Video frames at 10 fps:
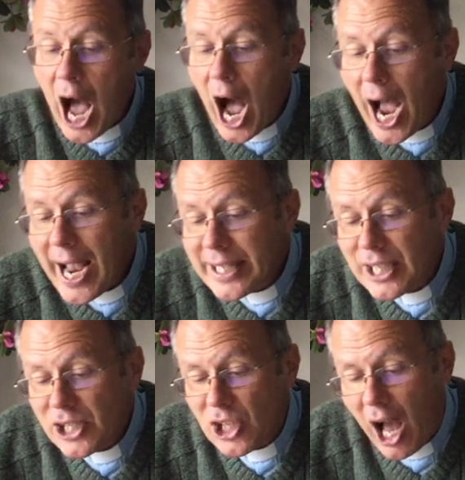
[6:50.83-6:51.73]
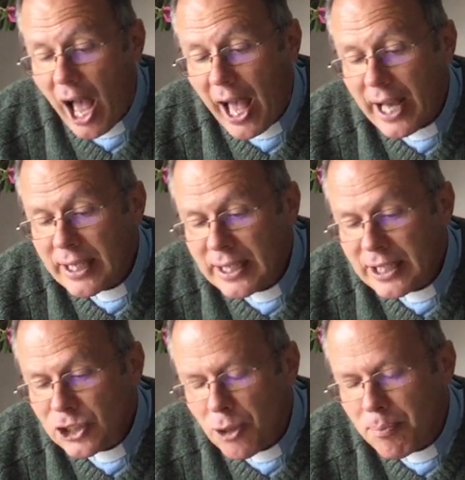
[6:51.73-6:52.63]
I desire
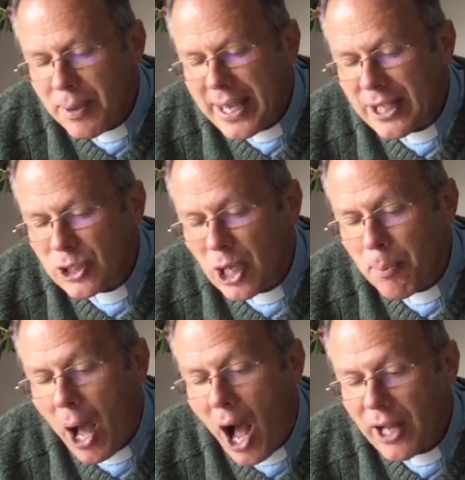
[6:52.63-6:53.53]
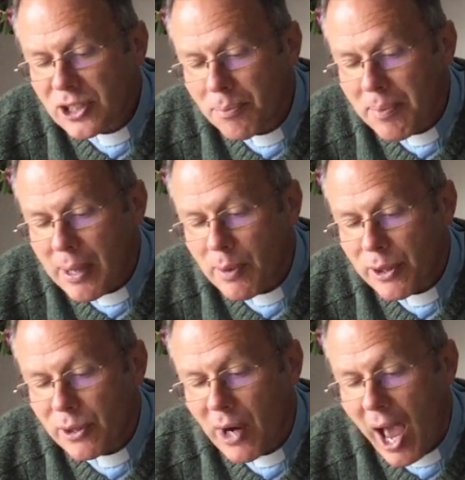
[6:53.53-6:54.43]
to depart and be
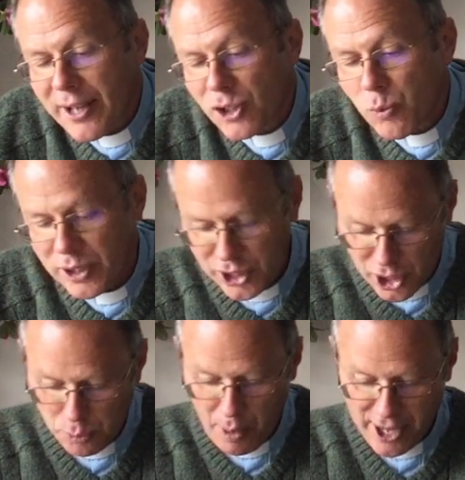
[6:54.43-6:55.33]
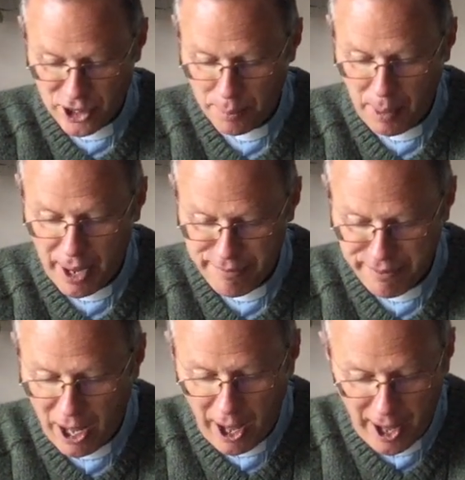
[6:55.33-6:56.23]
with Christ, which is better by
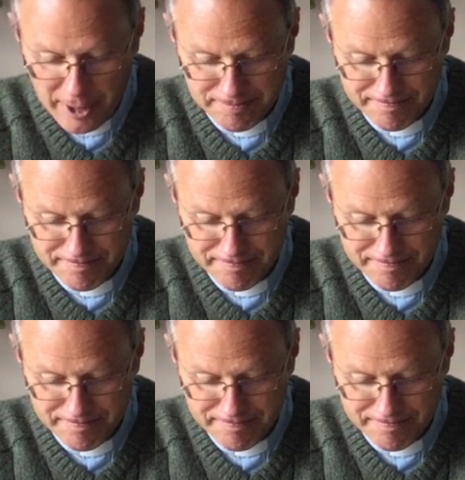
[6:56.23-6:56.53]
far.